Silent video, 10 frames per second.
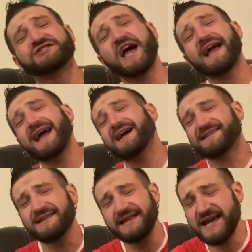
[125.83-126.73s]
Check out
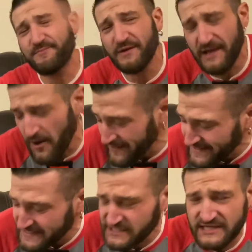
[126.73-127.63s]
the link below
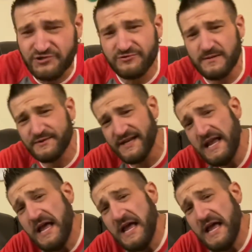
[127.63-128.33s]
in the description.